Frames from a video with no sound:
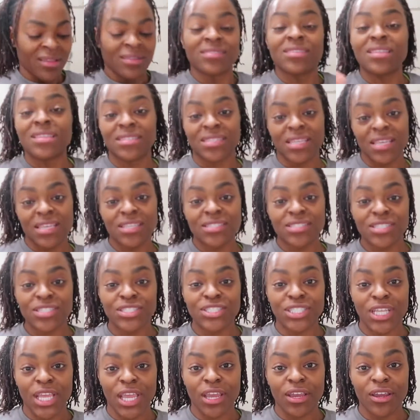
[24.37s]
This is a
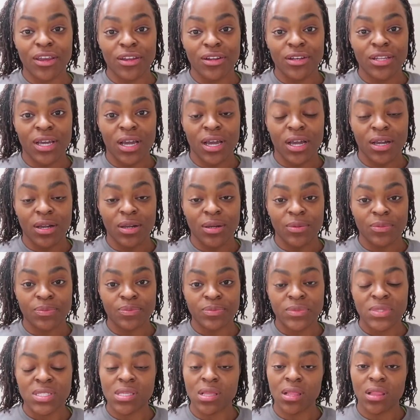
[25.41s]
shared
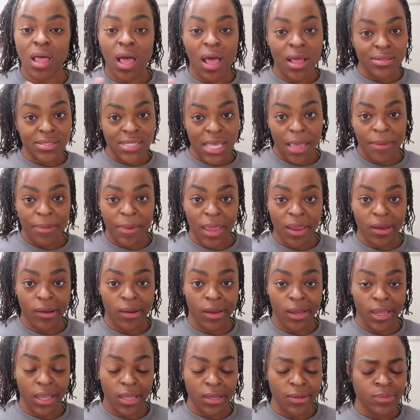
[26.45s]
salon type
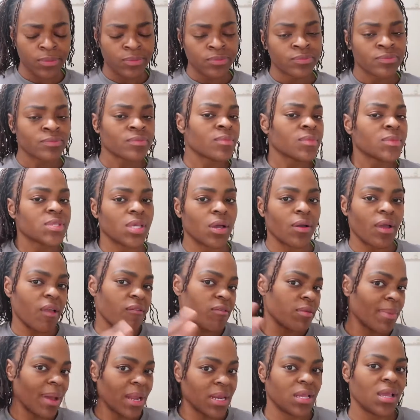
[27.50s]
area. So
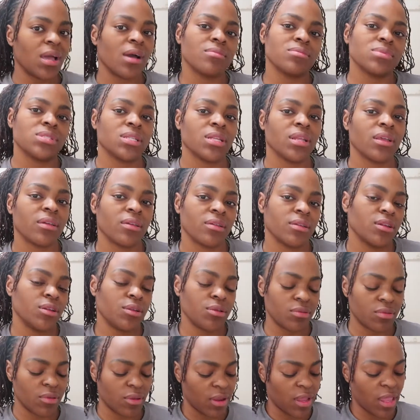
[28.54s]
everybody comes in here to
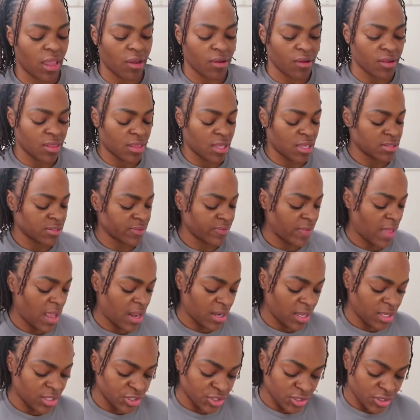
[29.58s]
do their hair and things of that
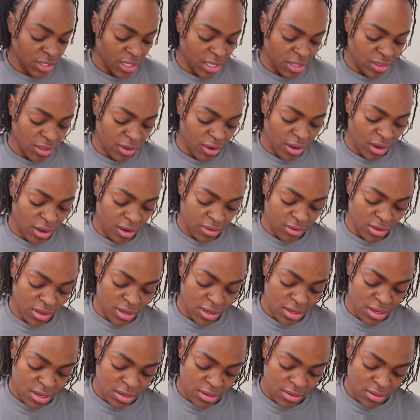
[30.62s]
nature and get their hair
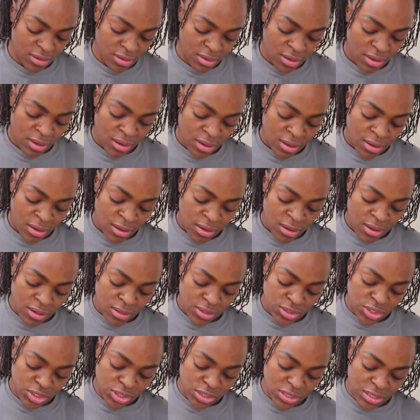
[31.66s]
done.
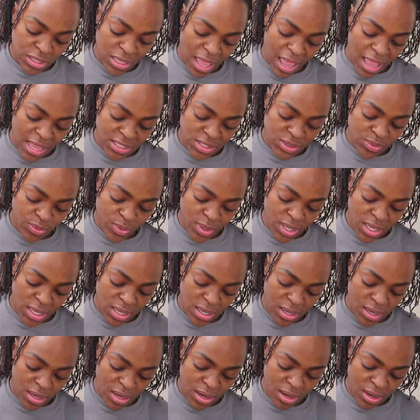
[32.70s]
Just last
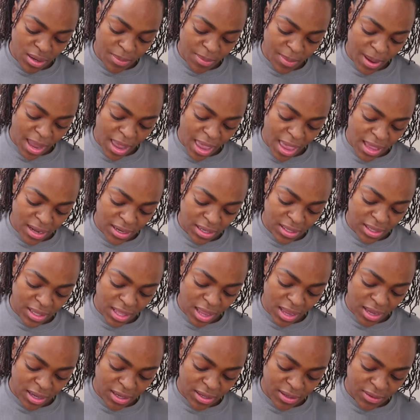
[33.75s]
week, I had a
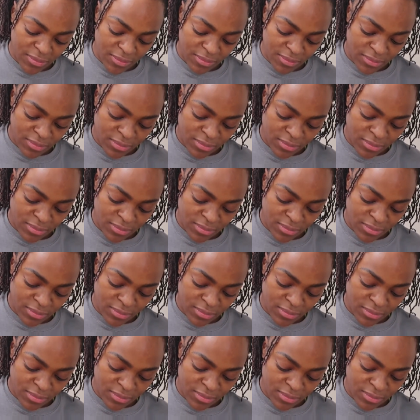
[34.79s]
client.